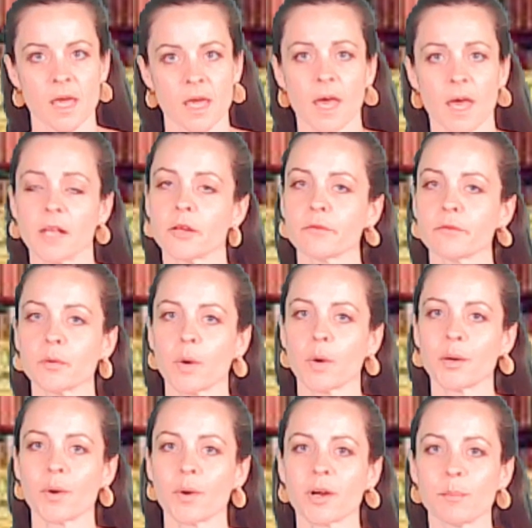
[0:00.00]
Hello,
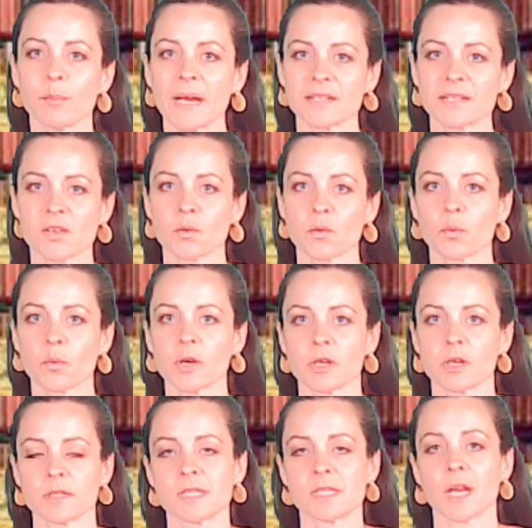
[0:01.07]
everyone. Welcome back to the
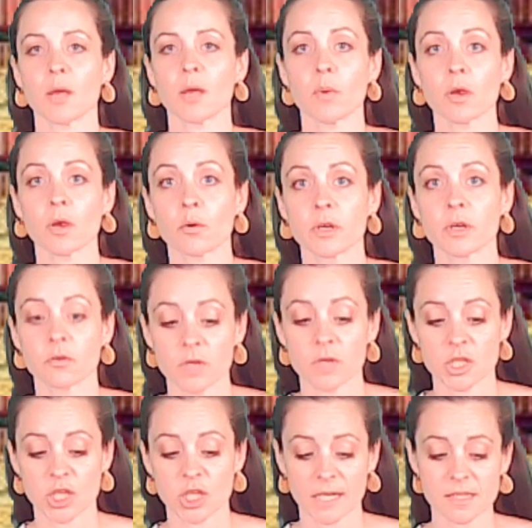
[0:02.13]
Word. Today we are going to read
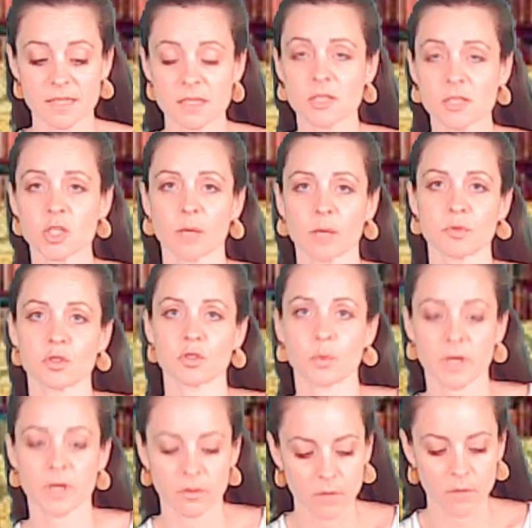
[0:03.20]
Genesis chapter
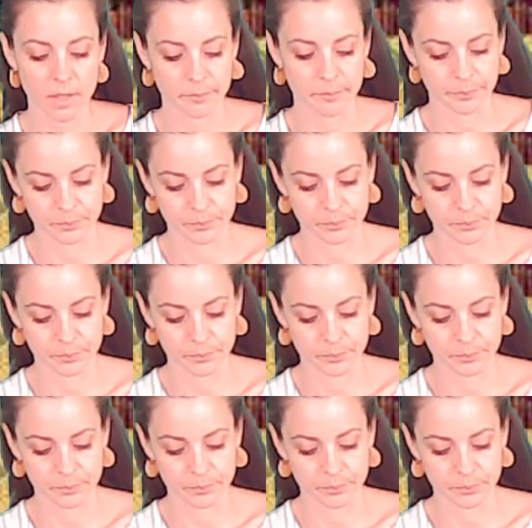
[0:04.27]
23.